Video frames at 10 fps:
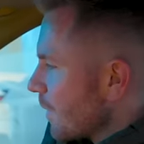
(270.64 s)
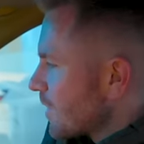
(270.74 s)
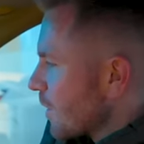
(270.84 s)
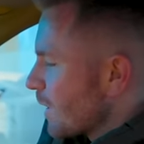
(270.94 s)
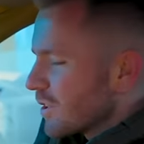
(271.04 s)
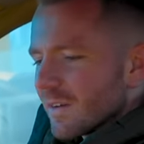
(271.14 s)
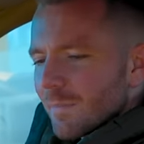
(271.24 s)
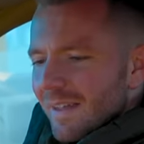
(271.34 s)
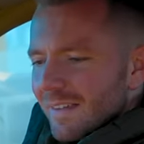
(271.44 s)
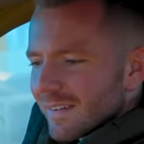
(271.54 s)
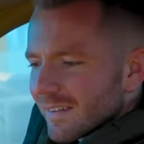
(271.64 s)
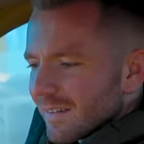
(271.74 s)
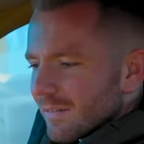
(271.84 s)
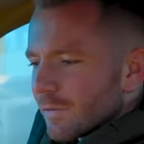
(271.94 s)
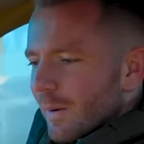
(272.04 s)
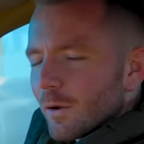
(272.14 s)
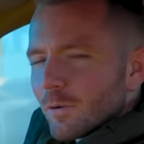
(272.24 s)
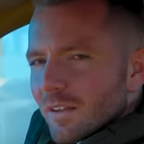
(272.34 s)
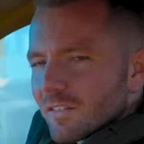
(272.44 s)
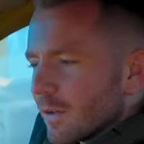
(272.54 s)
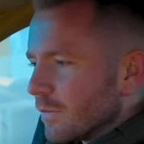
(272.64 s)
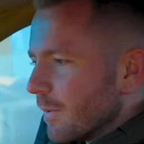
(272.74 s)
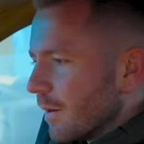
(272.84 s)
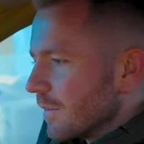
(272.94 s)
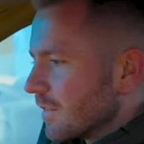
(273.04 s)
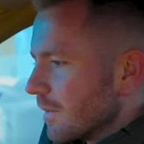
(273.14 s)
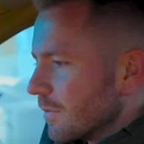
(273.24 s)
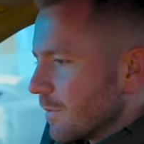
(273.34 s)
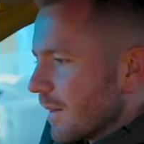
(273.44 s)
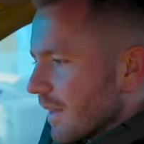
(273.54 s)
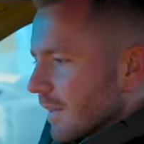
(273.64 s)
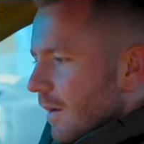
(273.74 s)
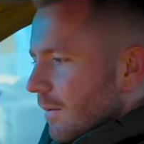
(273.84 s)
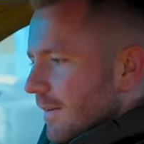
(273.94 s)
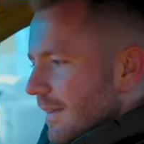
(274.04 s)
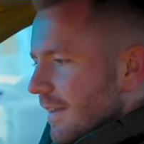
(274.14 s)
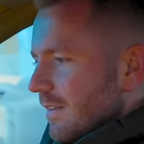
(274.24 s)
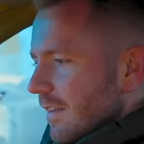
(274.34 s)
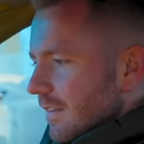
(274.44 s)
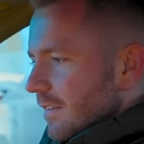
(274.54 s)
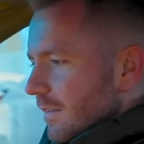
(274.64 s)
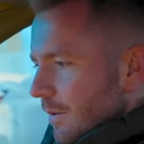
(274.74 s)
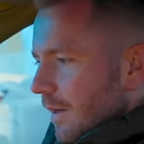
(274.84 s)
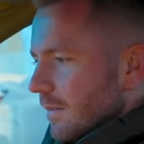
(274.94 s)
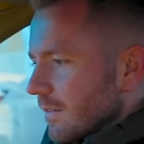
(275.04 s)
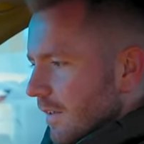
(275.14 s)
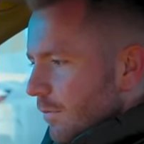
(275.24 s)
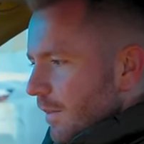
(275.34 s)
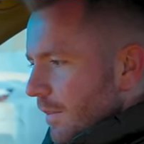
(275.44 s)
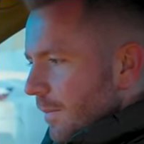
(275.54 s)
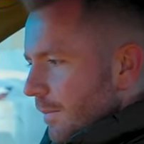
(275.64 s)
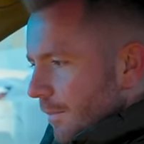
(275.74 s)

which I wish they'd make for my old SL, to be honest. Just make it a lot easier to live with.